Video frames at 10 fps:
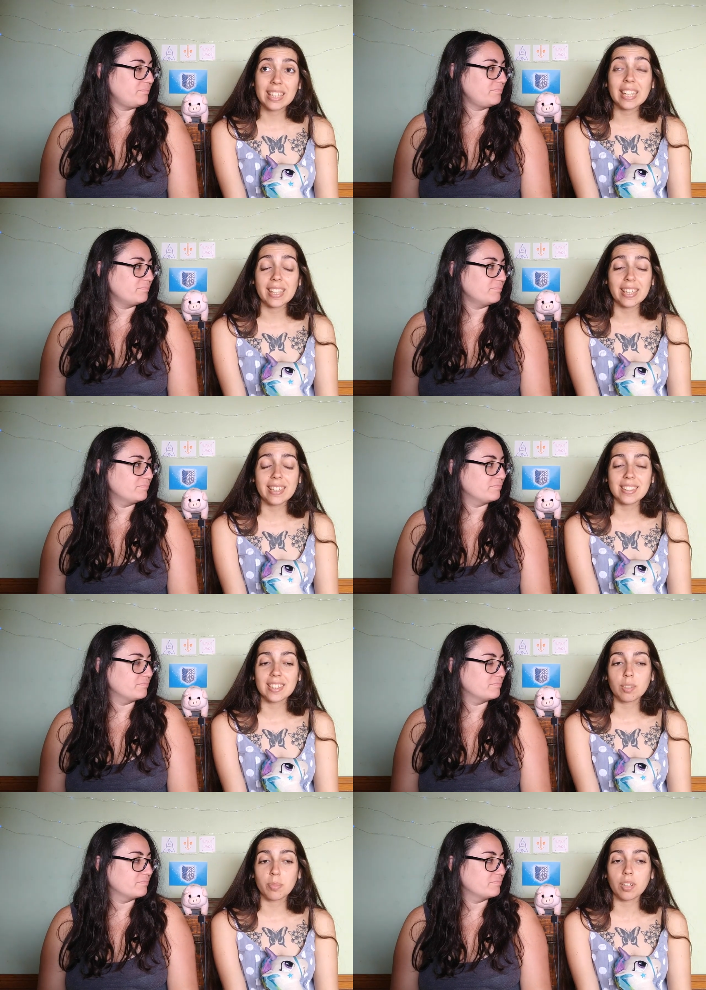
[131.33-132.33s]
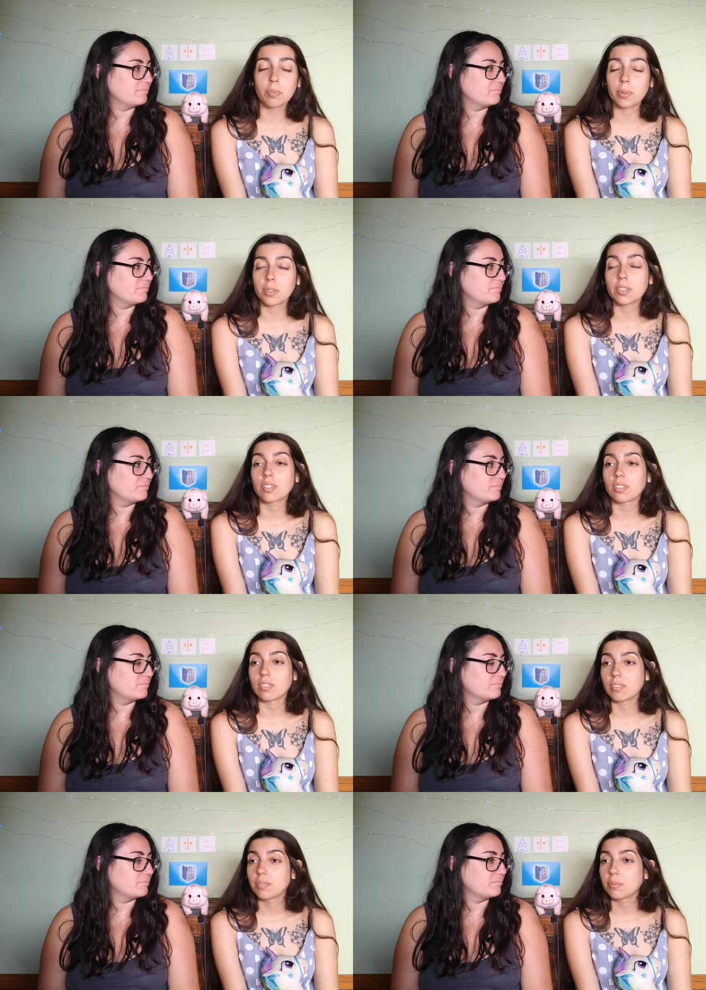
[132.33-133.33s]
Speaker 1: Yeah, he has something personal
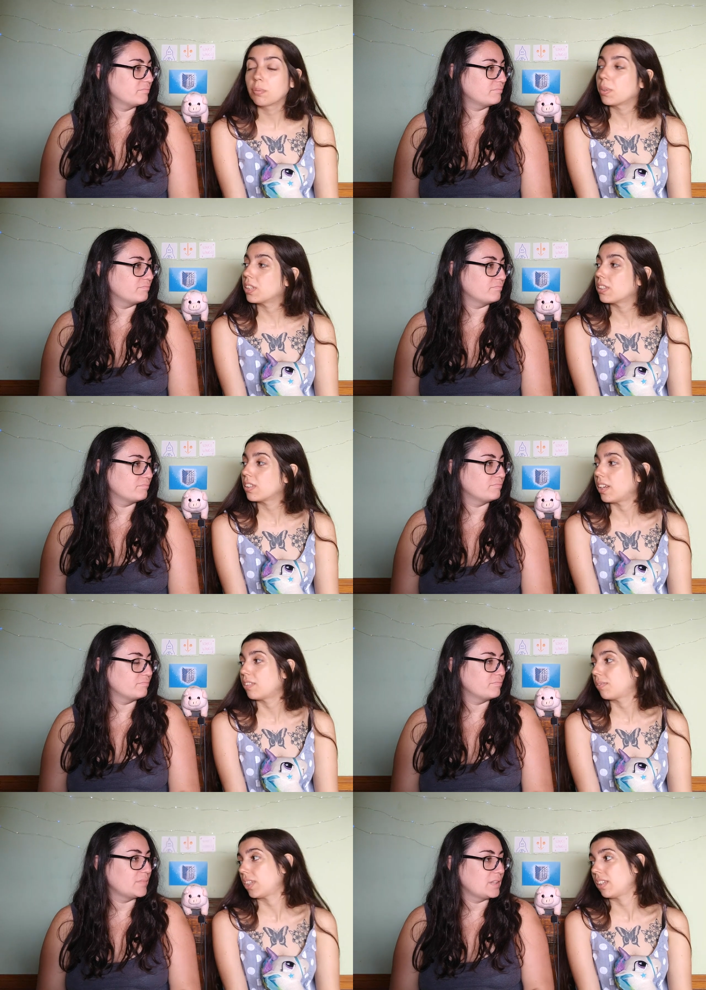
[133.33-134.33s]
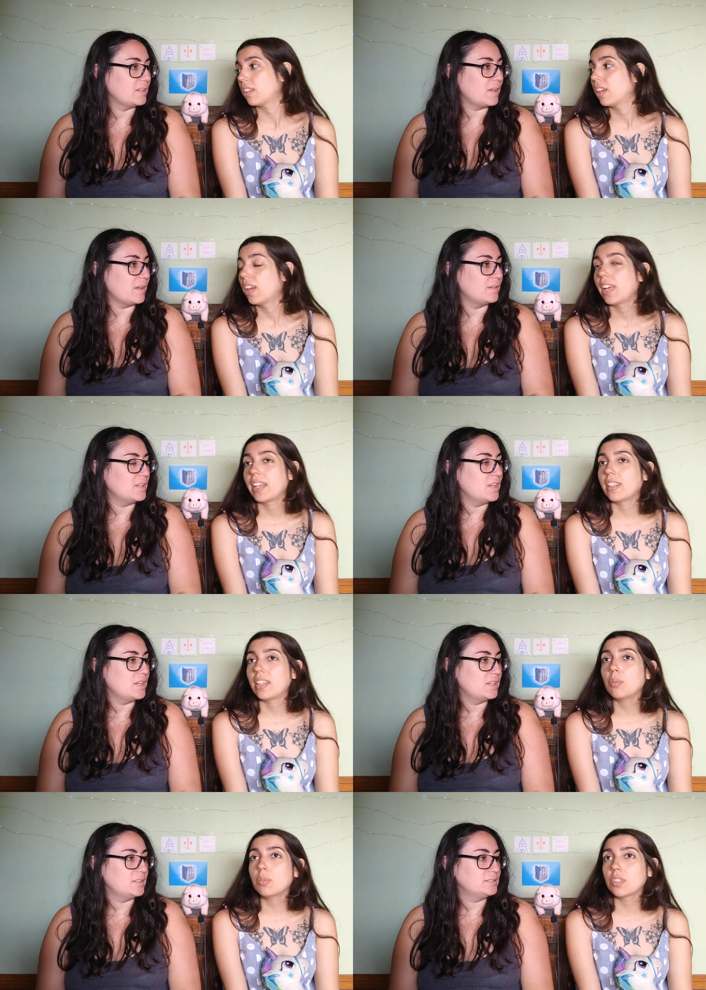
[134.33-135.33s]
with Envy, and
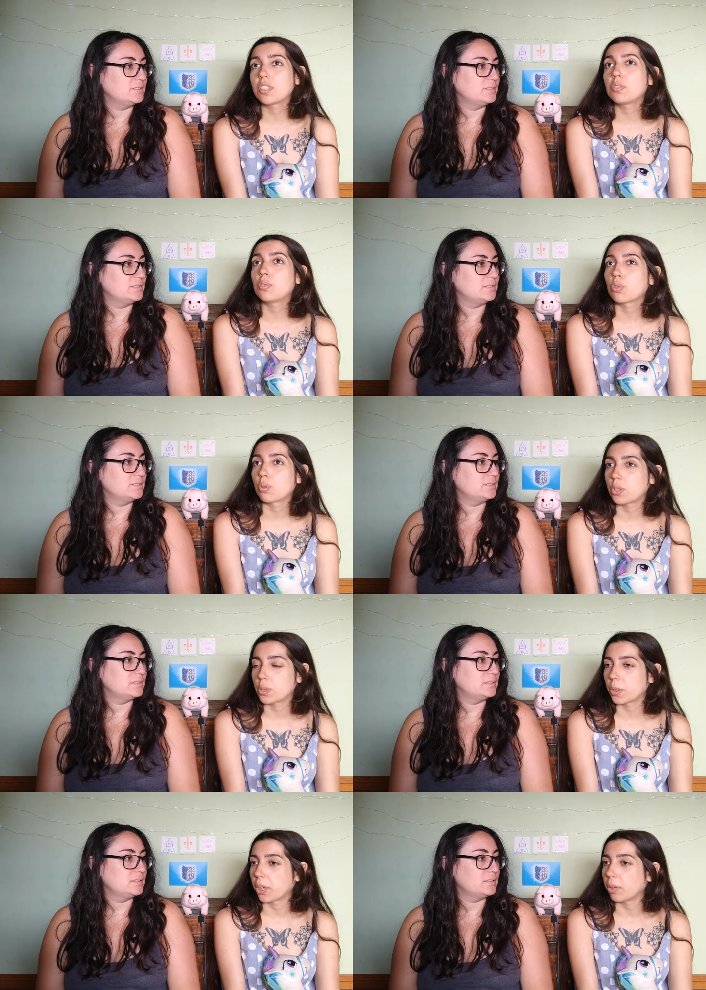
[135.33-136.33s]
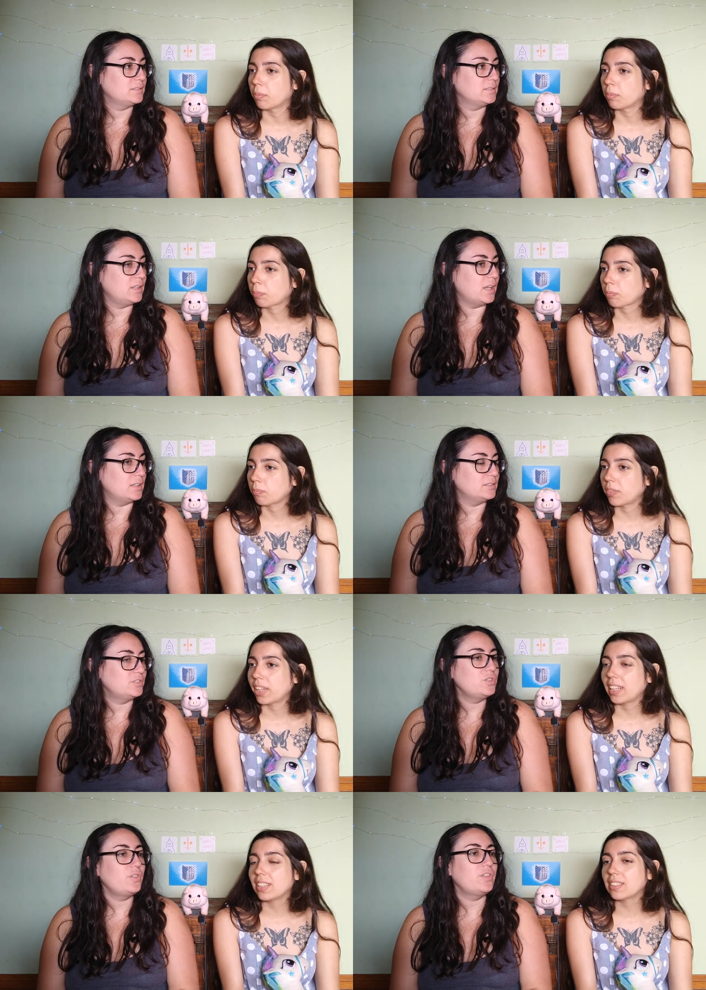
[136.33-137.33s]
he wants to torture him.
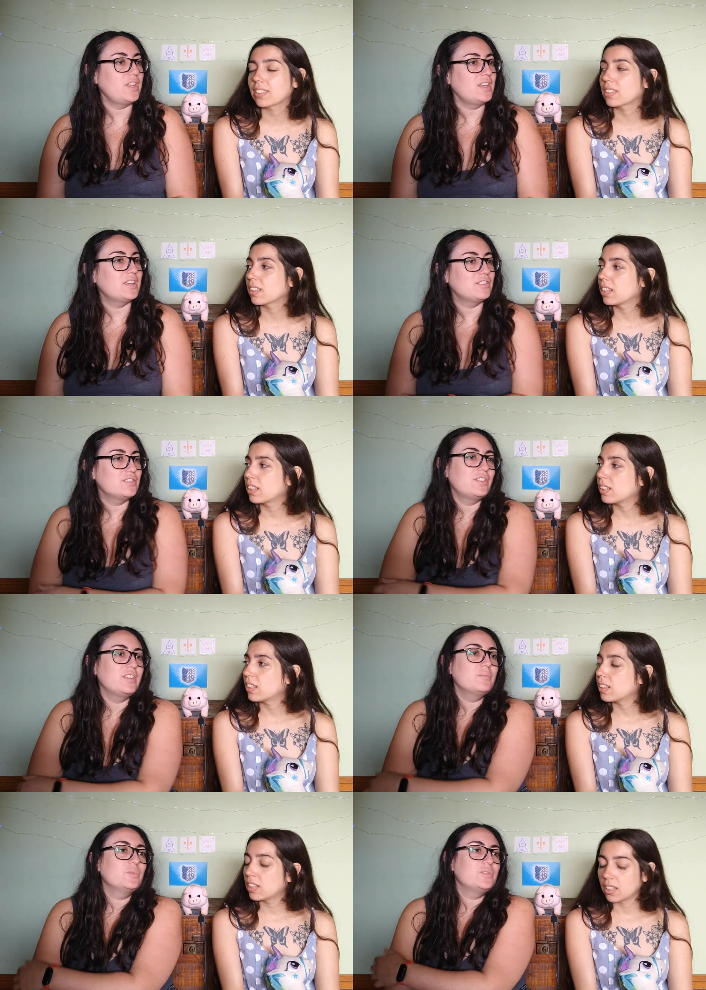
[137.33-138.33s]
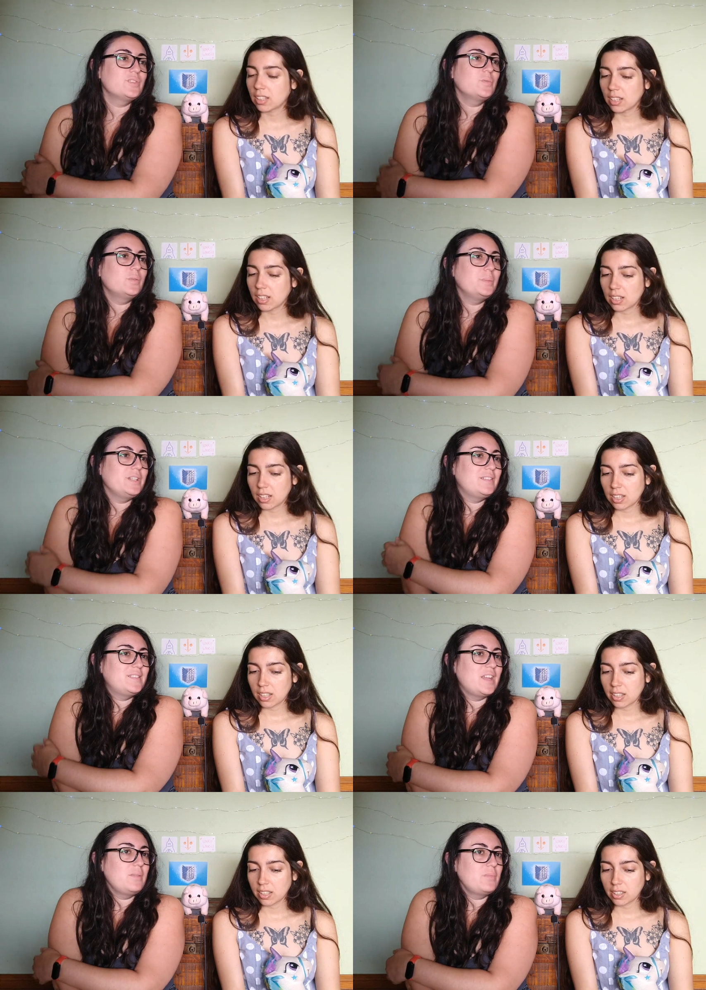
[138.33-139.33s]
Speaker 2: Yeah. Do you think Mustang will be the
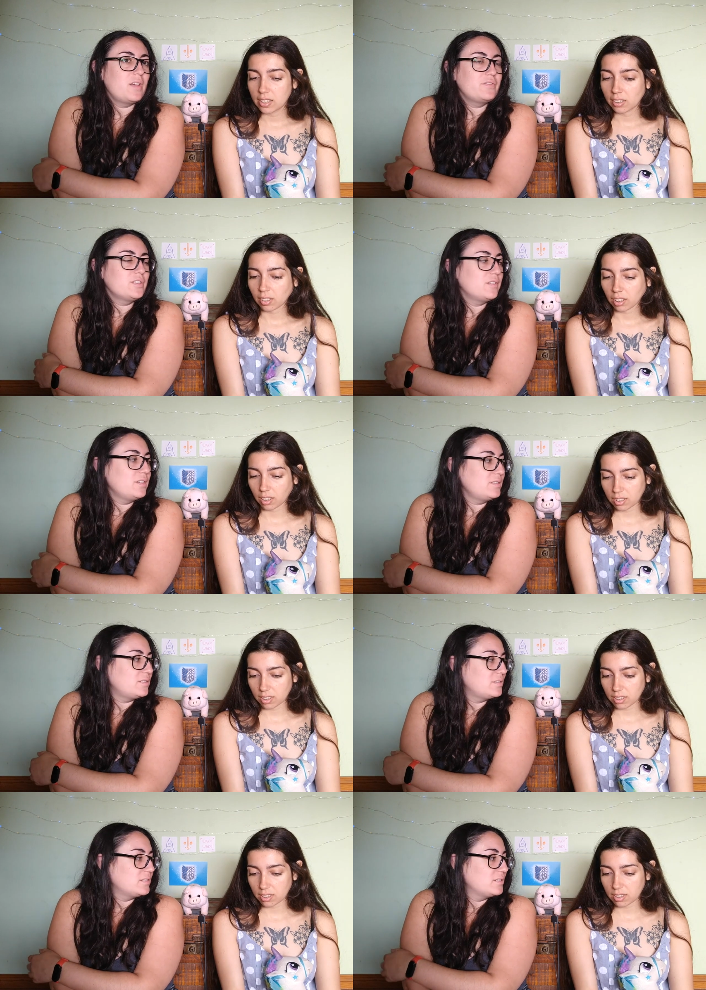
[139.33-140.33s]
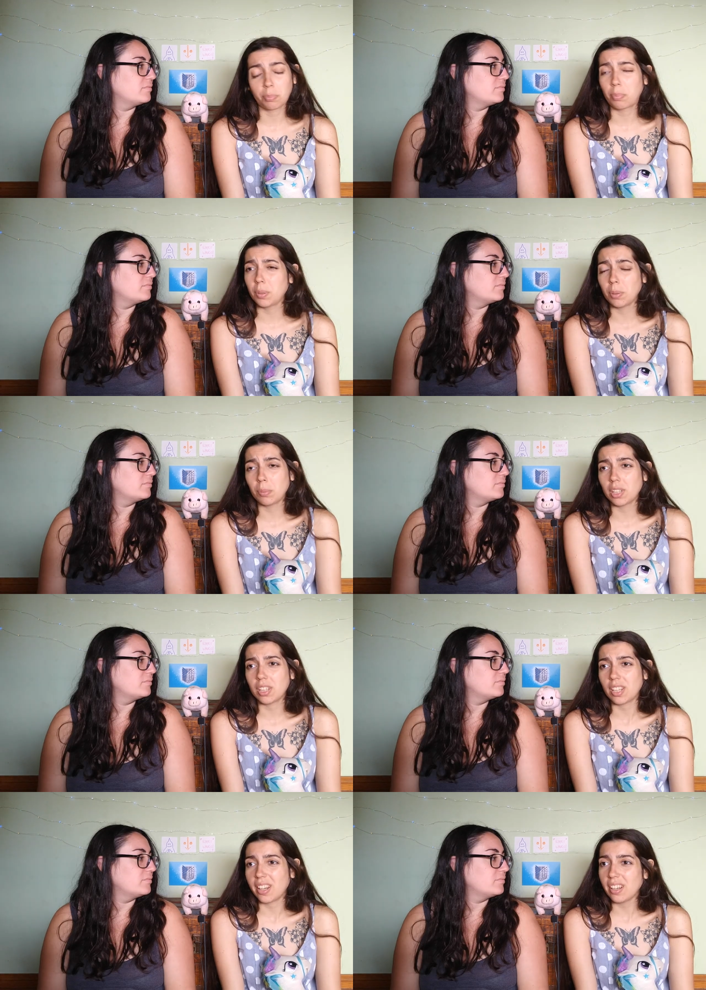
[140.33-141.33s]
same after this?
Speaker 1: Probably,
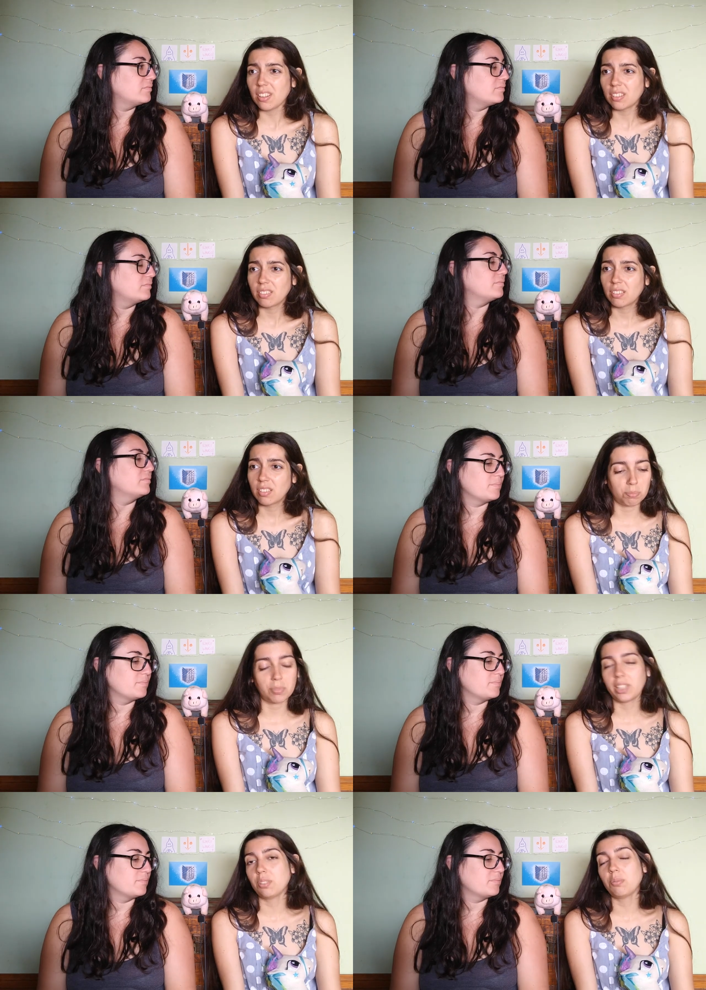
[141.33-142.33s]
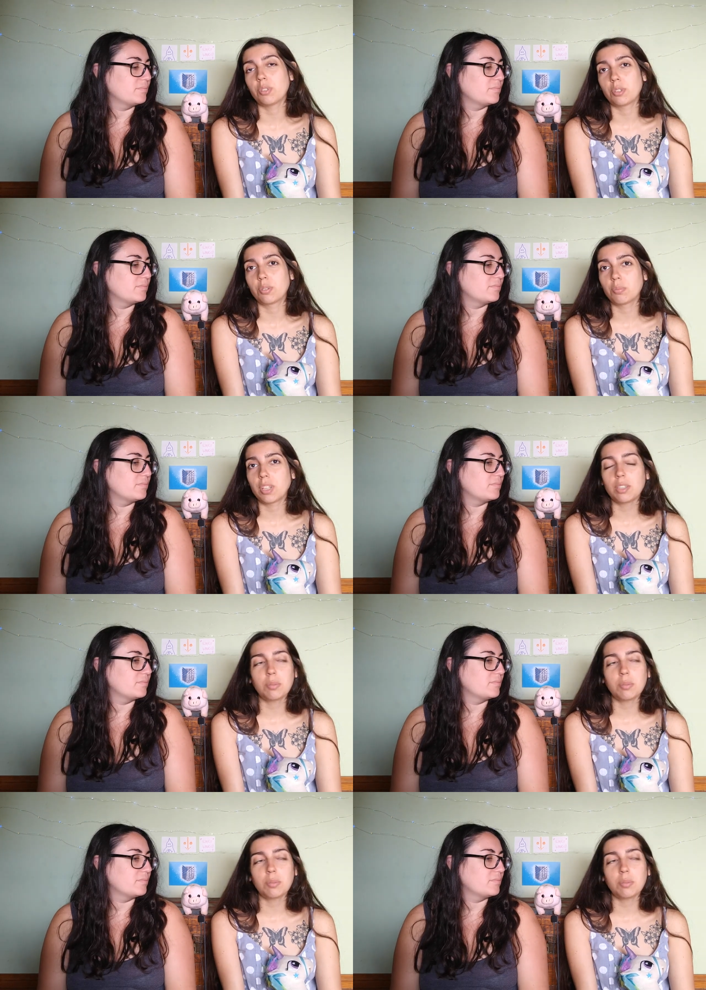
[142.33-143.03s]
yeah. I don't know.